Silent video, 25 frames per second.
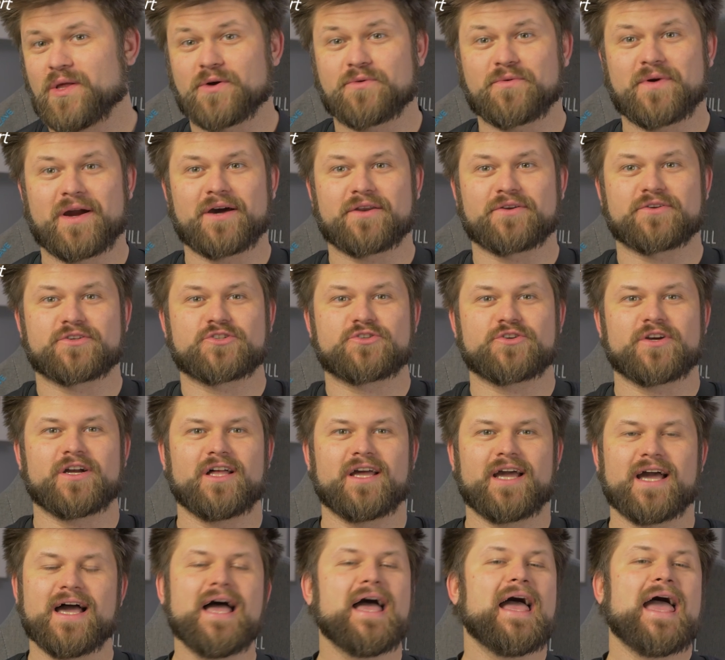around
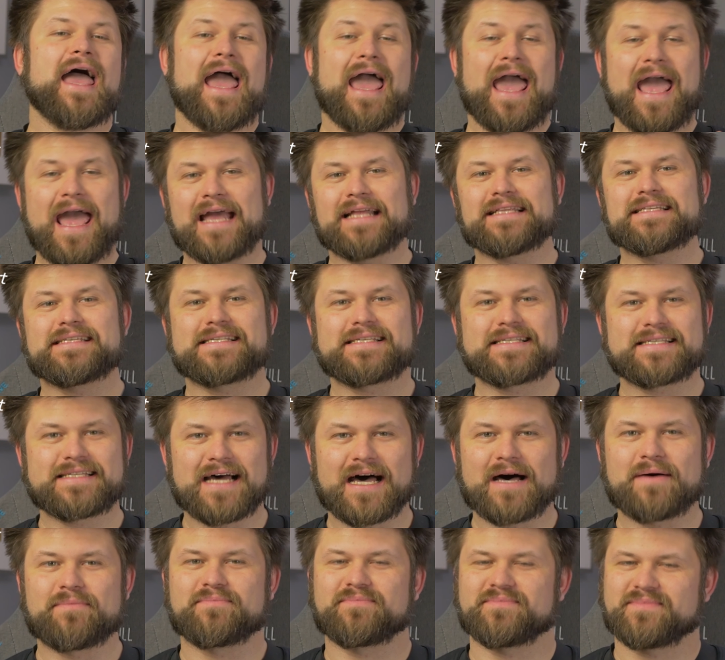Australia and
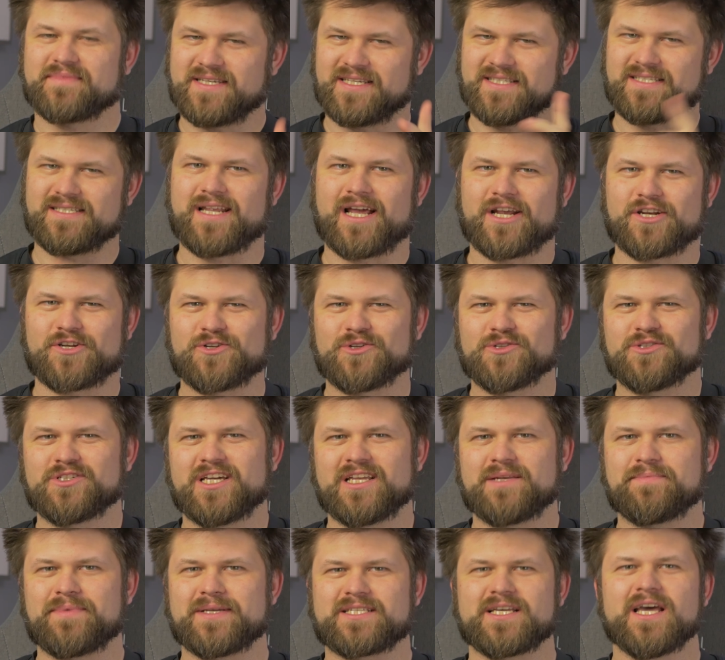some international
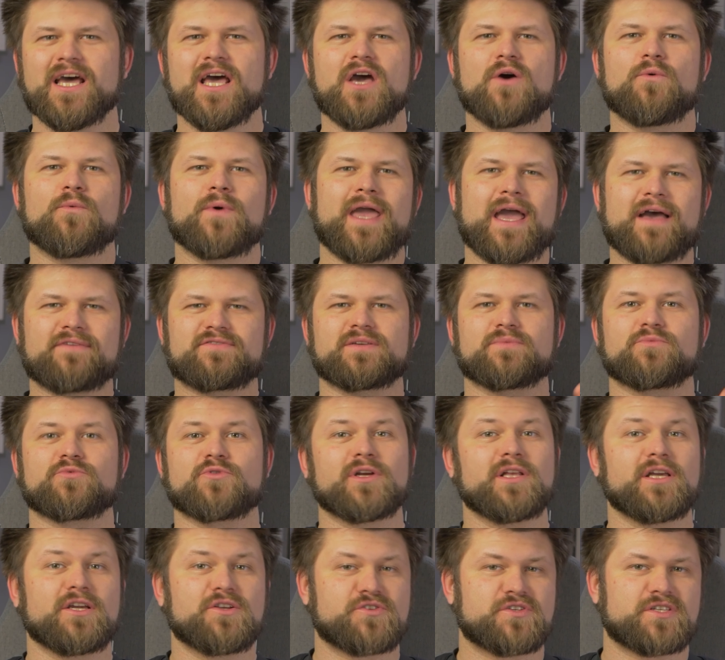tidbits. We have some
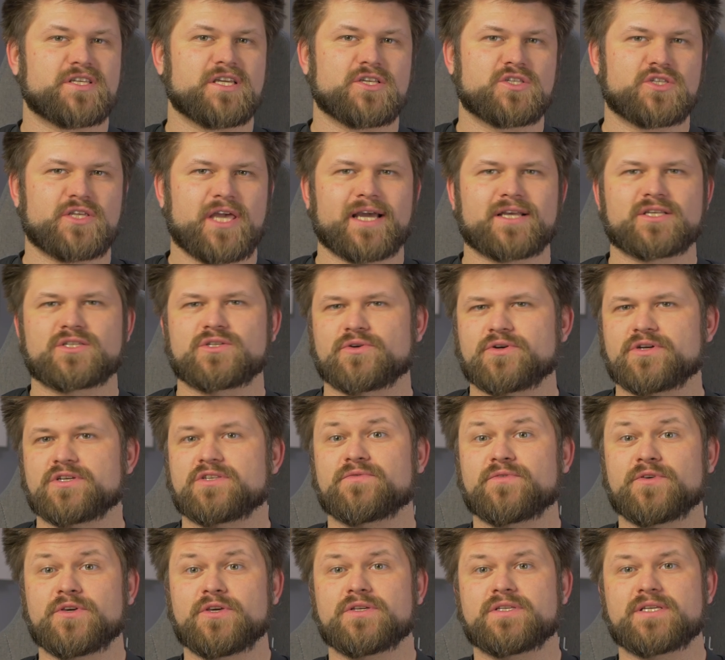really interesting tech stories
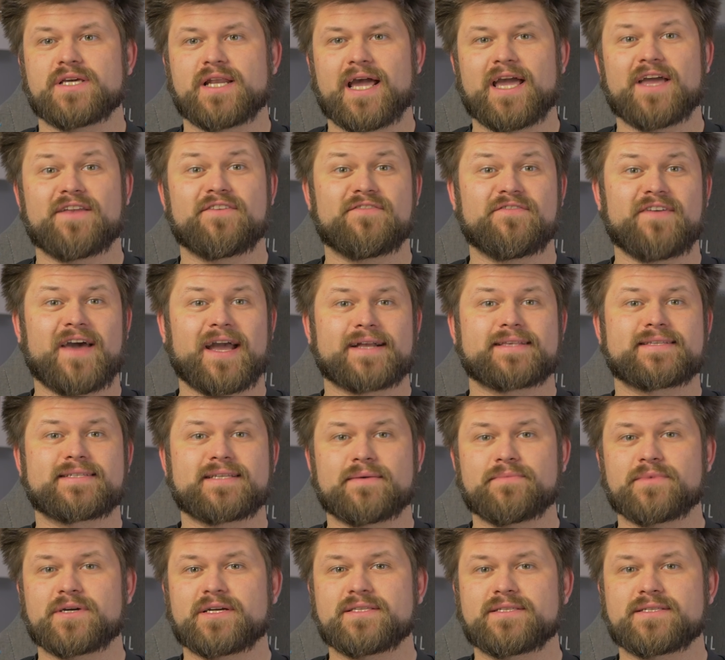for you today. In fact,
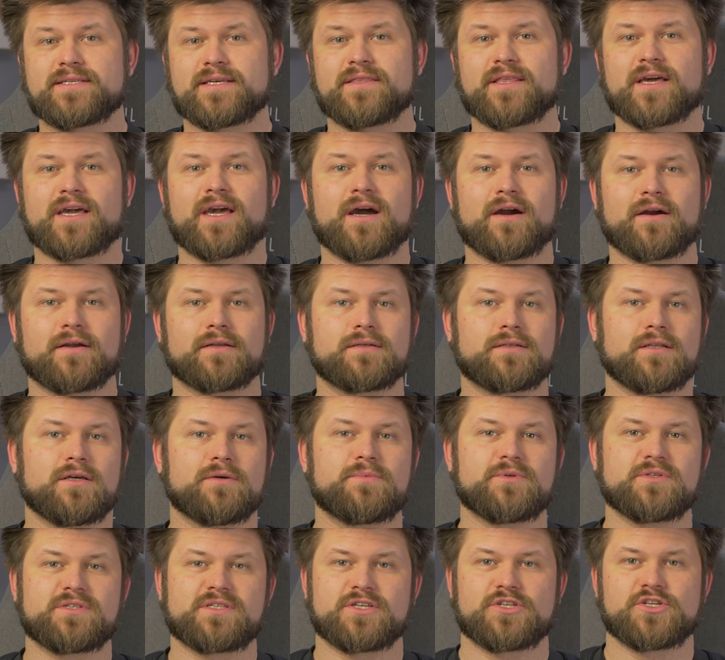some concern the current
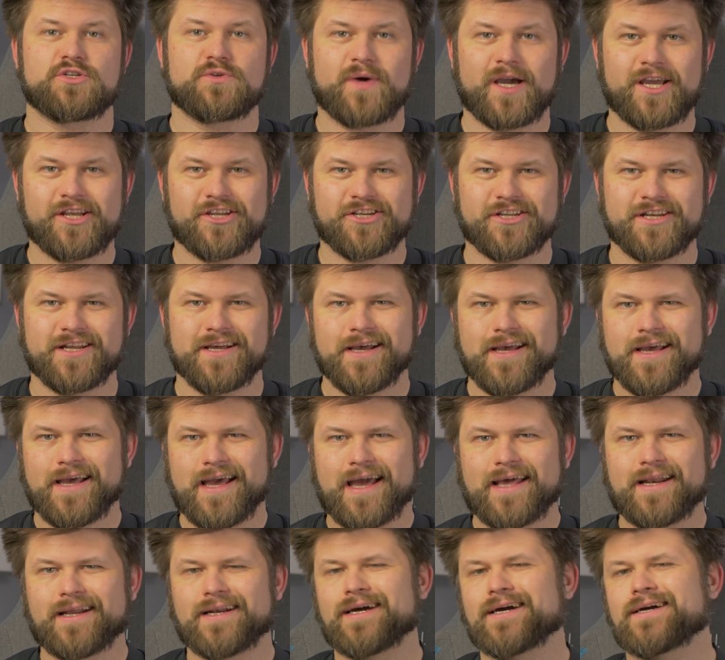global situation,
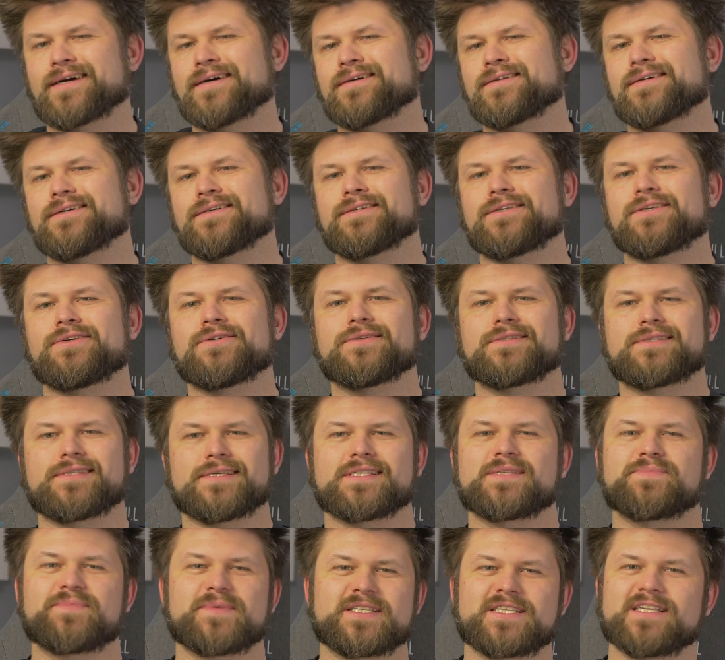and I cannot use the
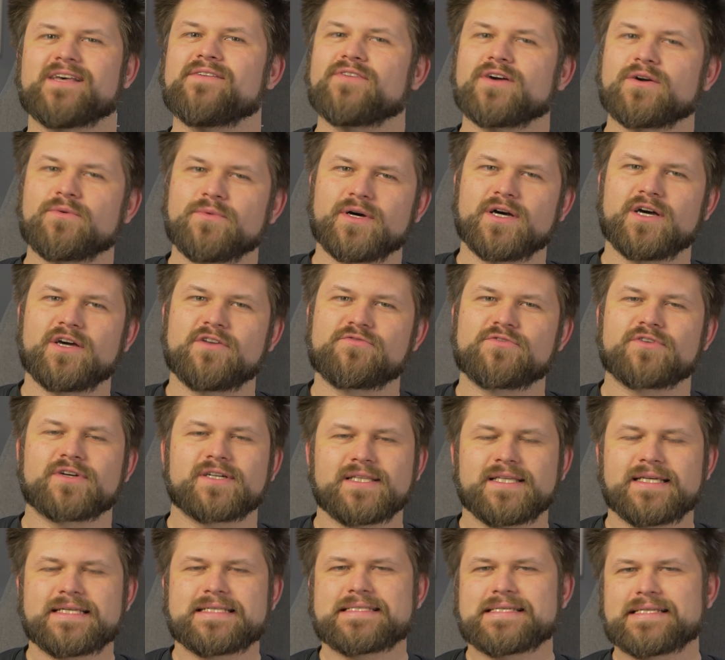specific word for
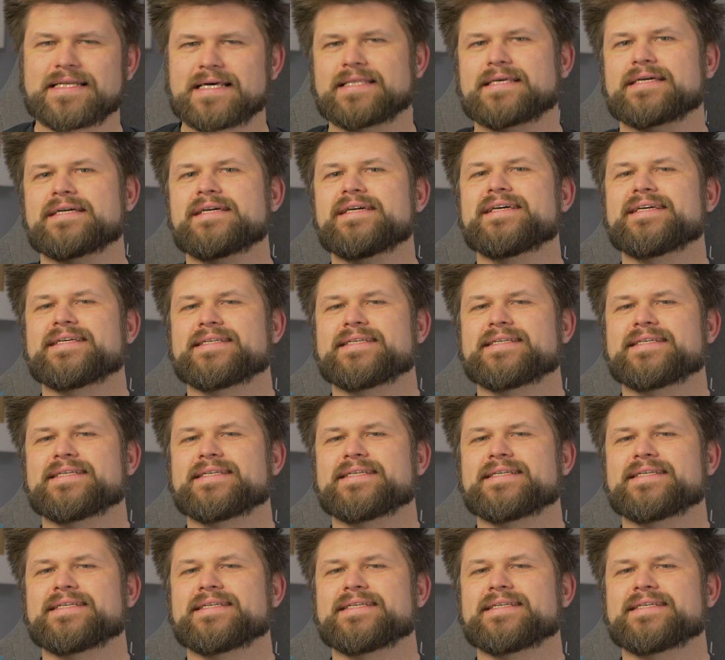at least another